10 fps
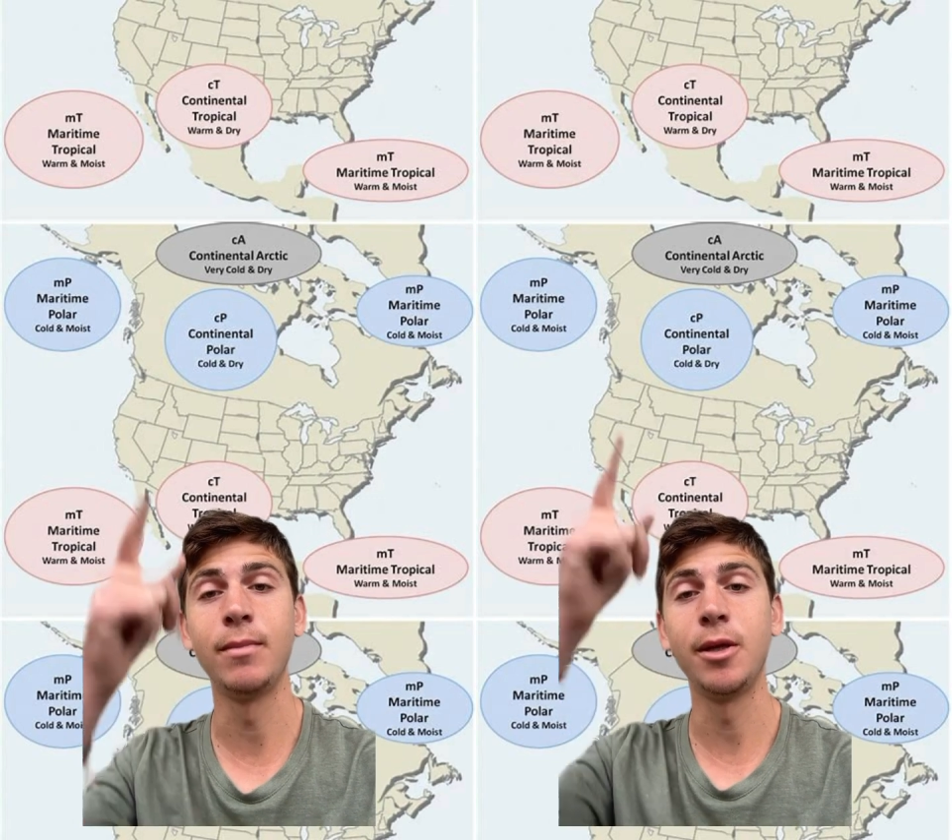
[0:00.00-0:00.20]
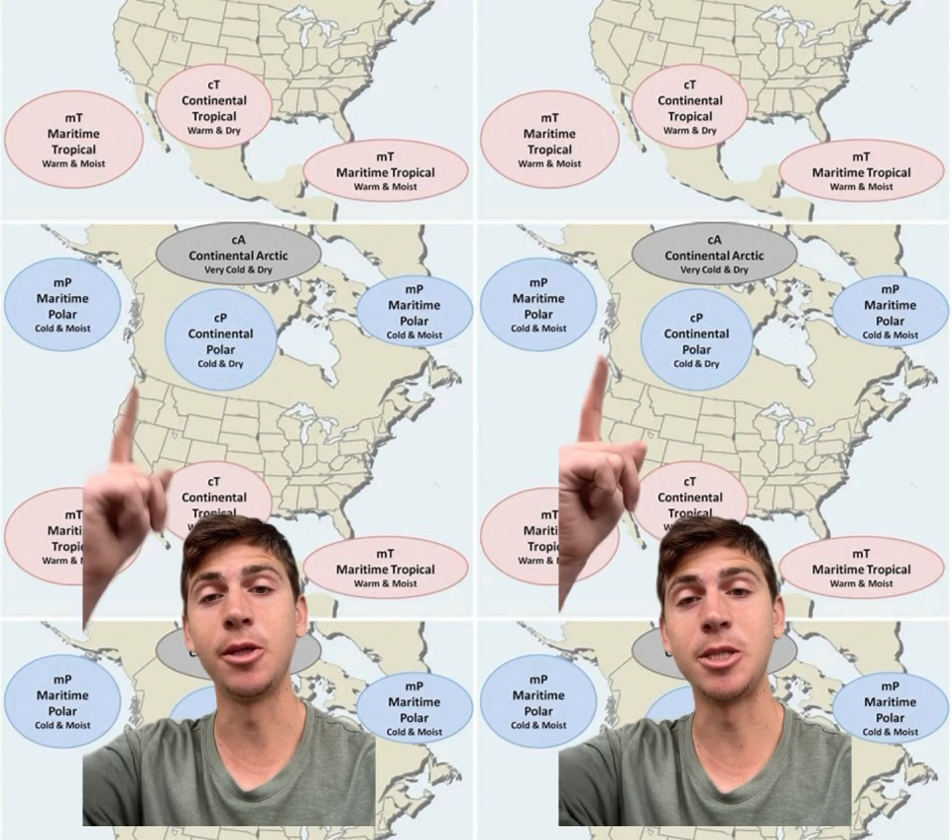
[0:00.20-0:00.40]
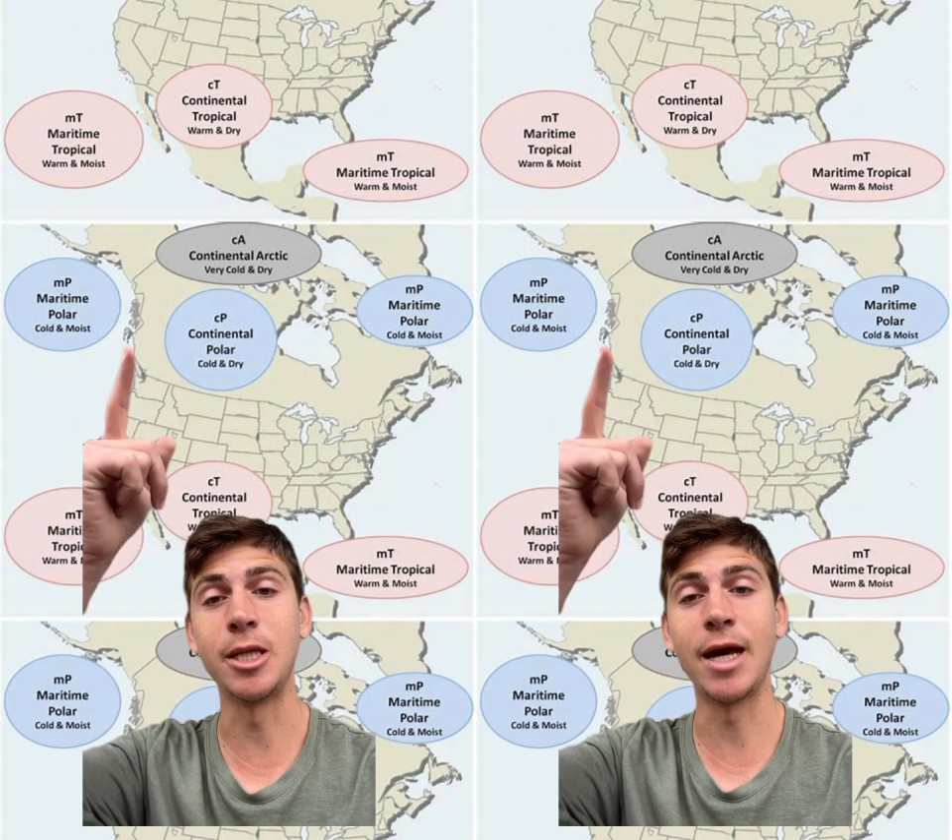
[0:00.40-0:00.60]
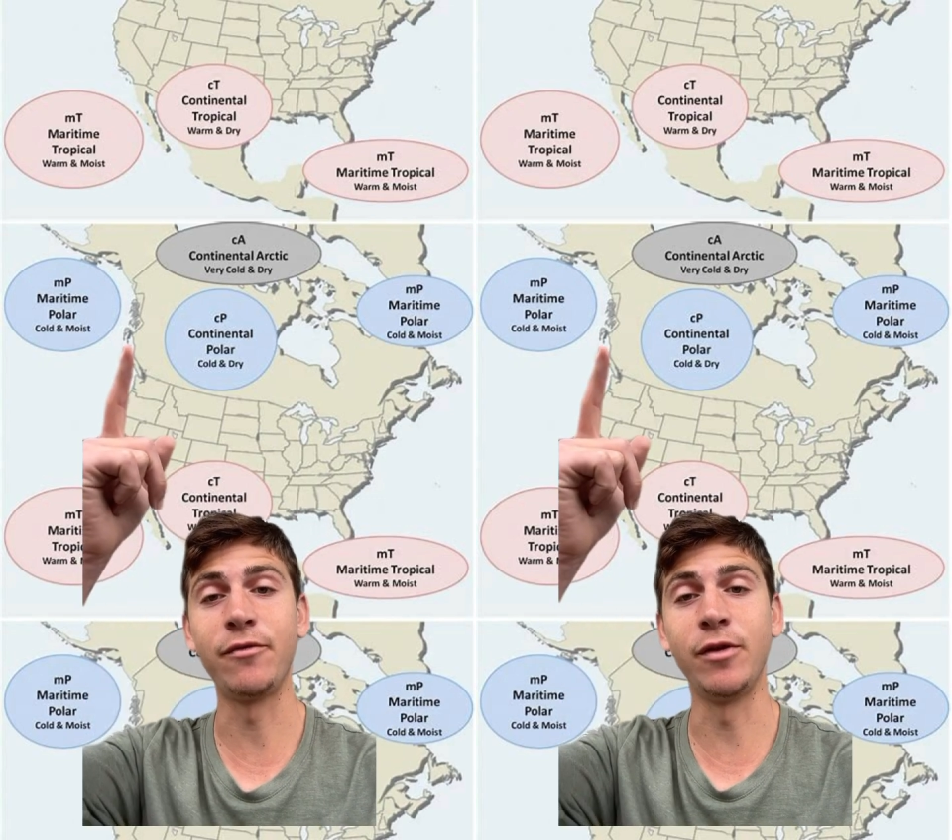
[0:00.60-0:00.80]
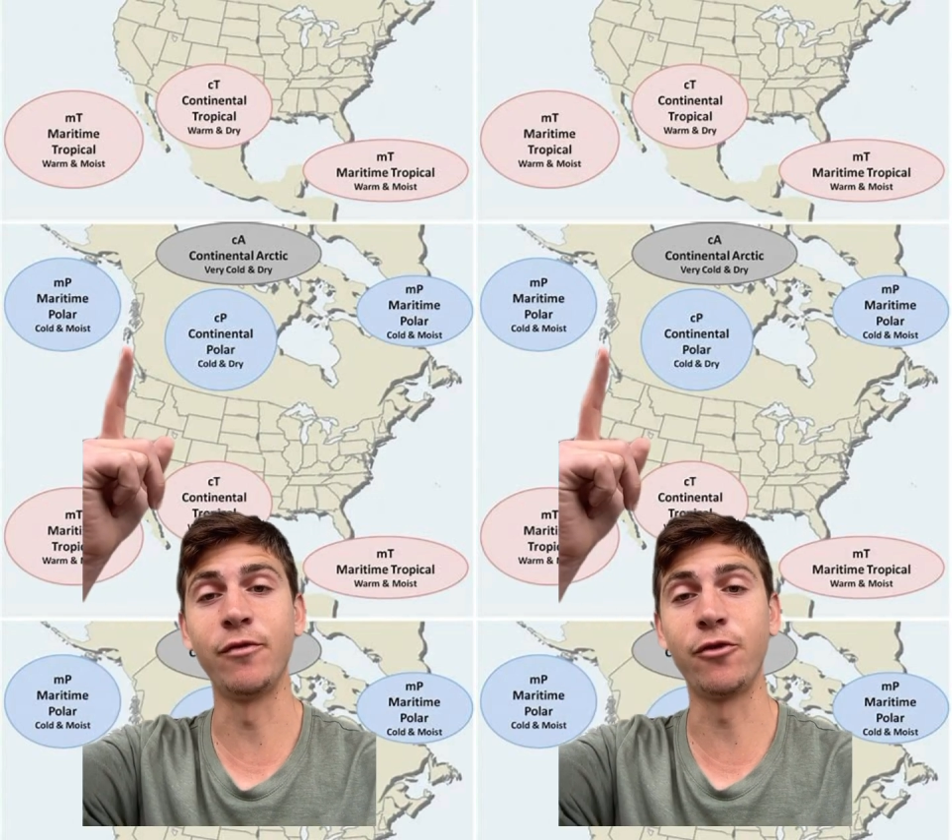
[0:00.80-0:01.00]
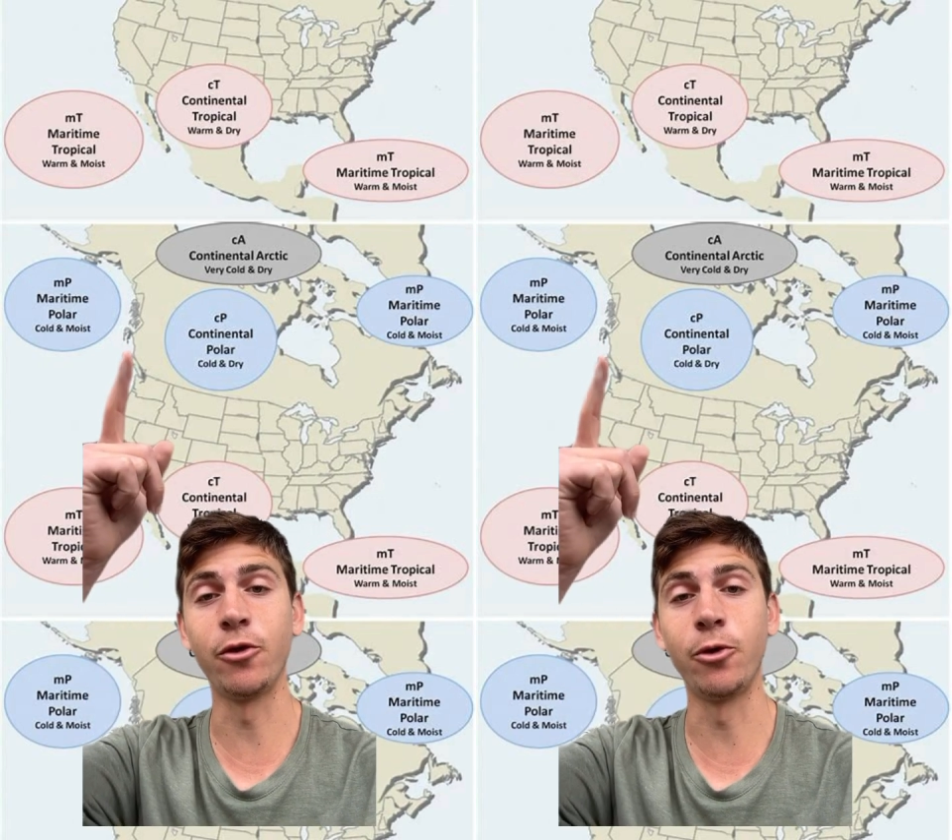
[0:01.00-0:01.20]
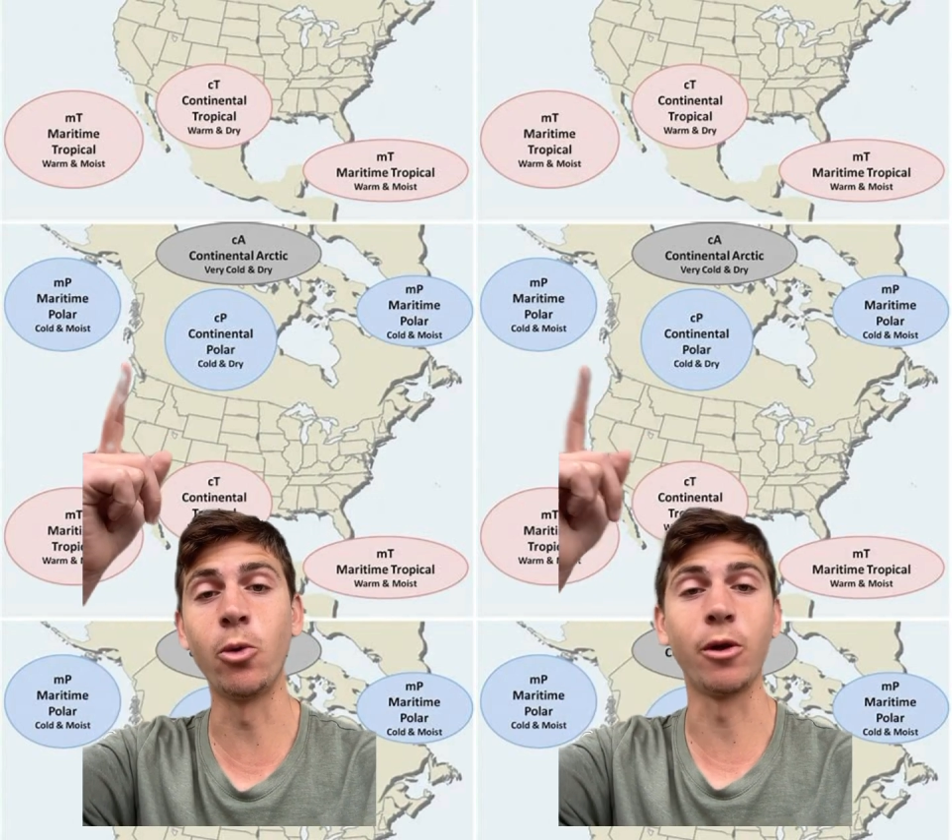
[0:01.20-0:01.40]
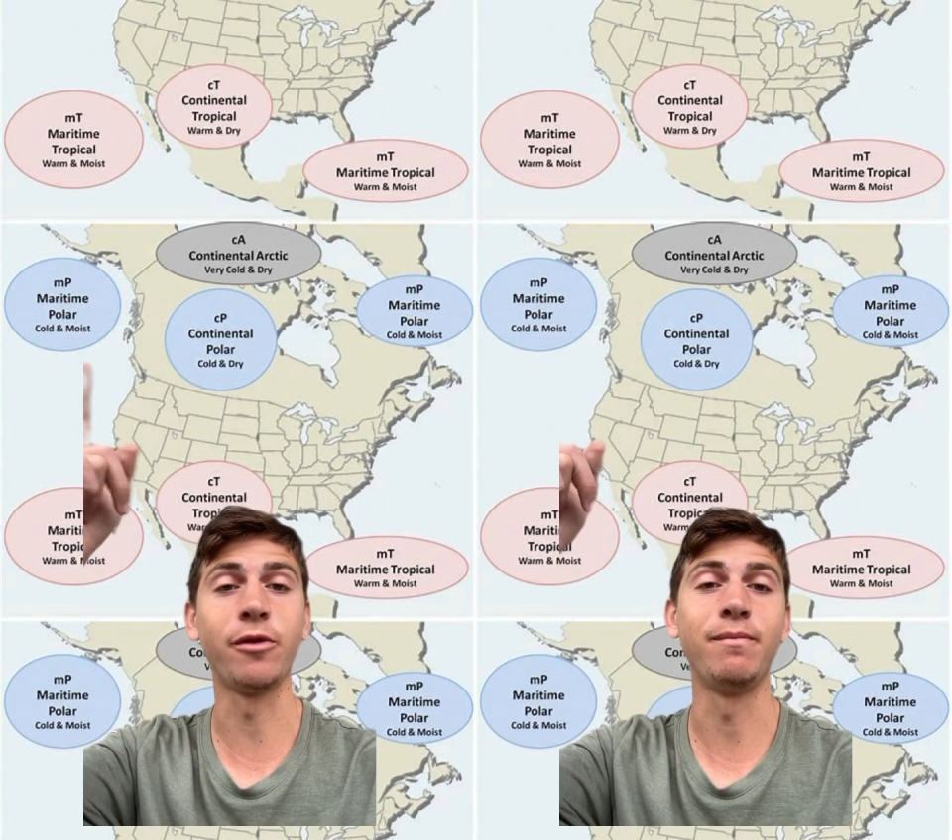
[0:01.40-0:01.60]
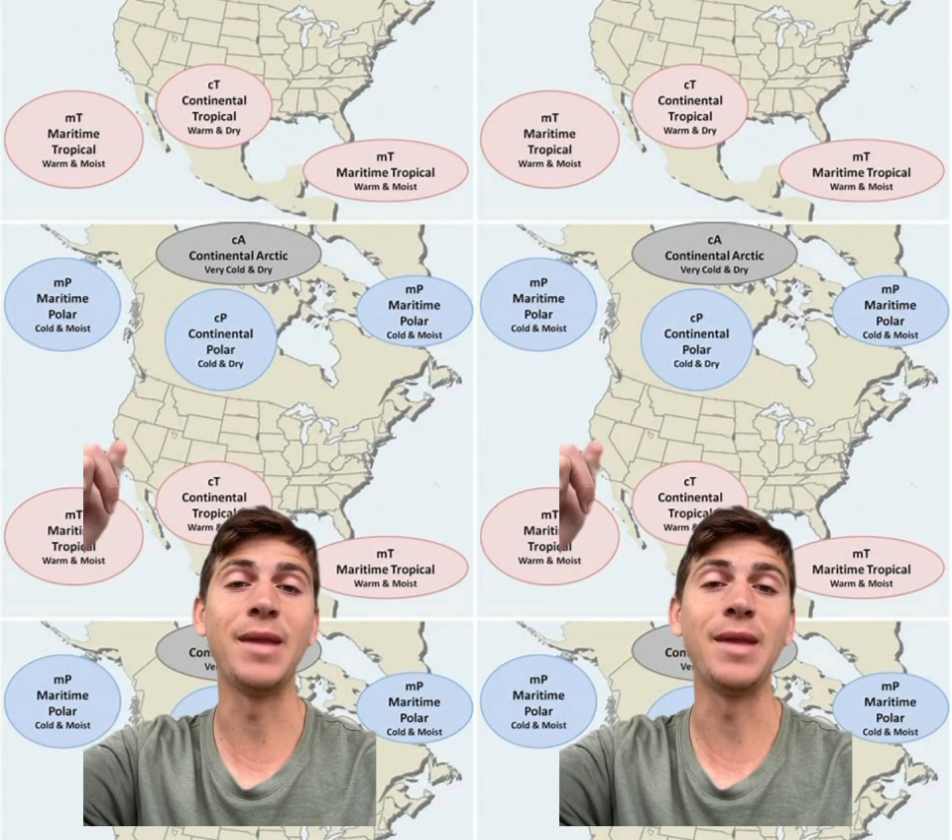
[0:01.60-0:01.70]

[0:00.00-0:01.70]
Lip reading: You can see that even further north.